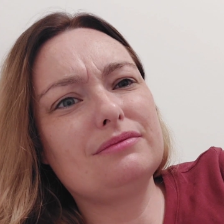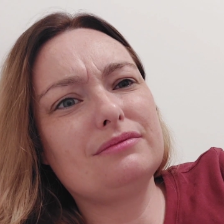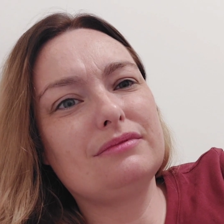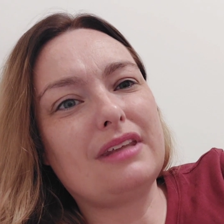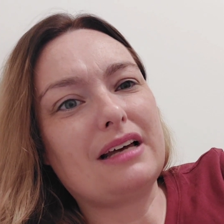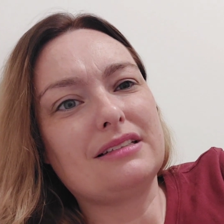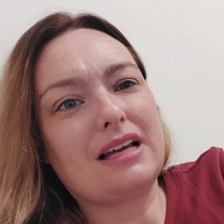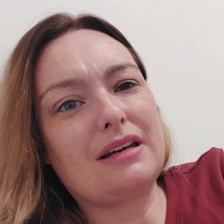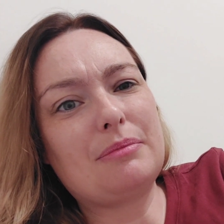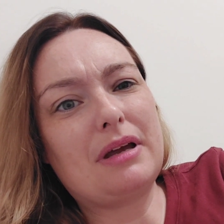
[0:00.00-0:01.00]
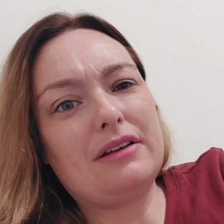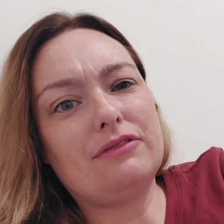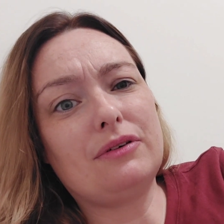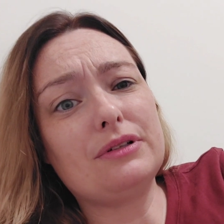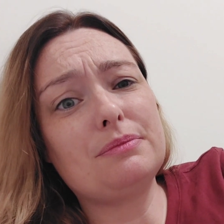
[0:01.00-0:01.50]
that's kind of
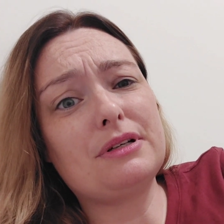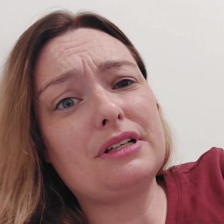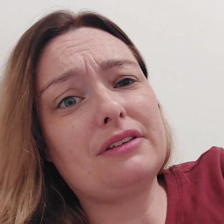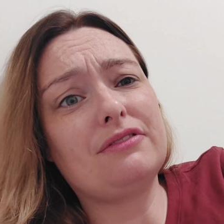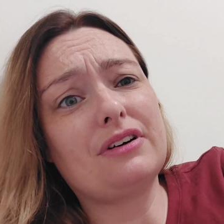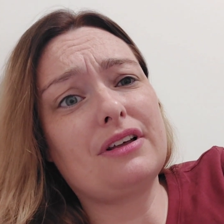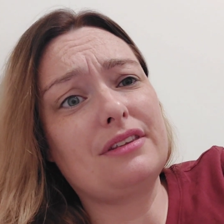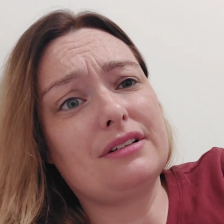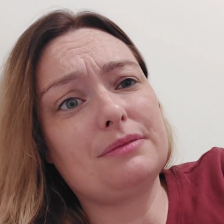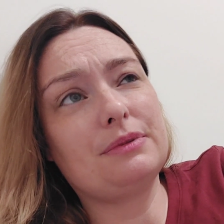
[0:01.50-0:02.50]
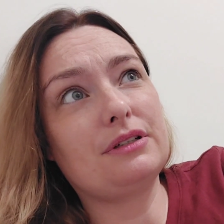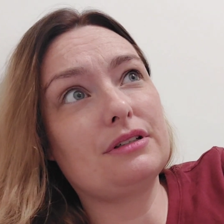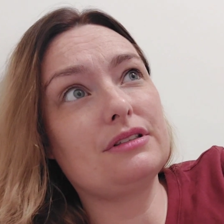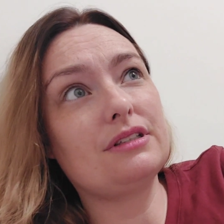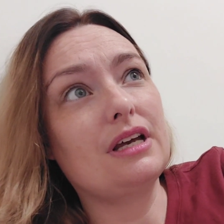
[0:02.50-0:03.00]
painful, especially for others,
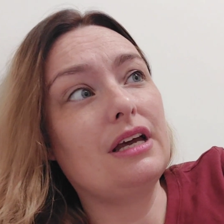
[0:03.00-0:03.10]
because